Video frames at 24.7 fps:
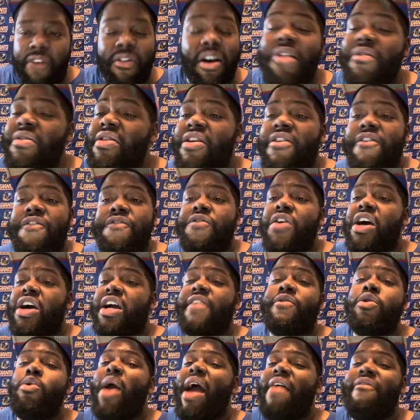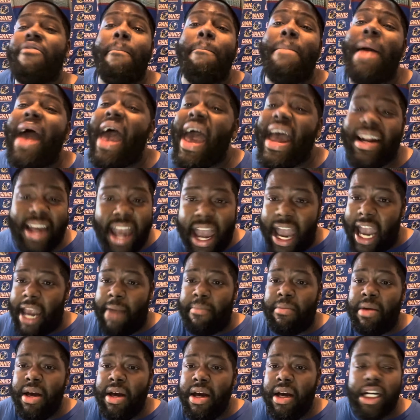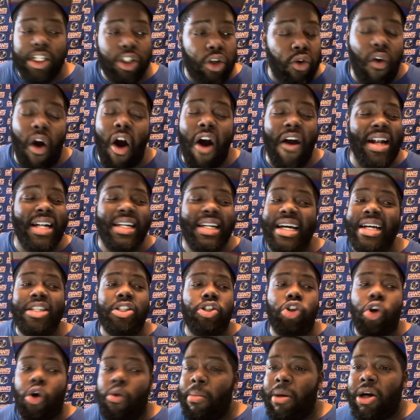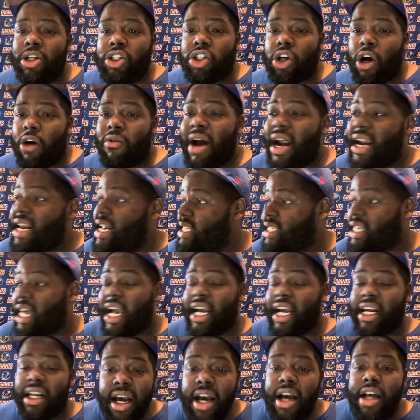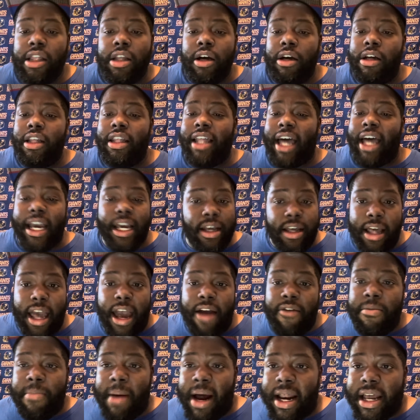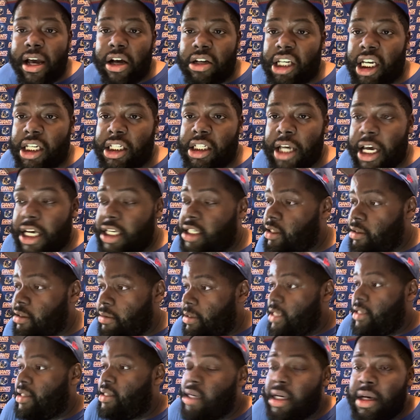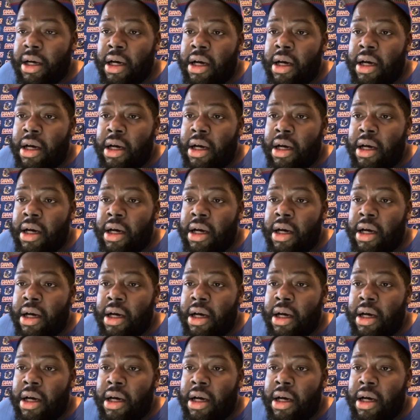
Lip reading: I don't even give a fuck if you have a bad game because you've already done so much already. It's like everybody else is